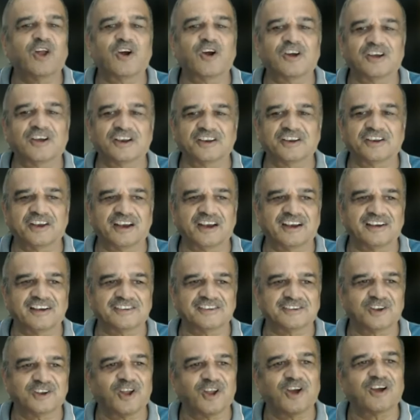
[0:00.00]
longer
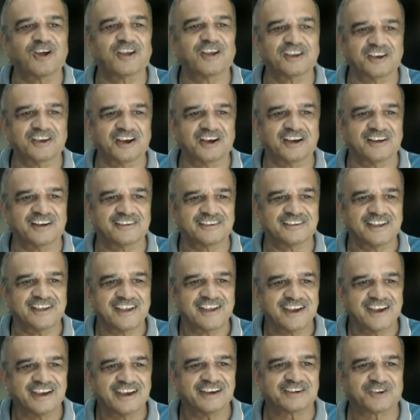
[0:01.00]
needles. Longer needles.
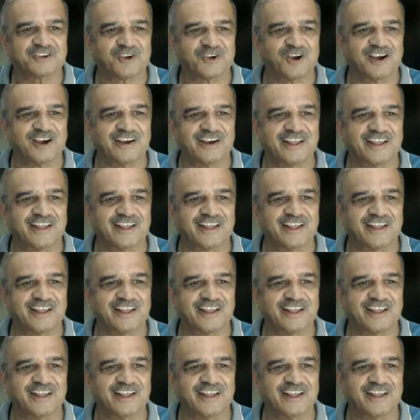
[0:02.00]
It's called as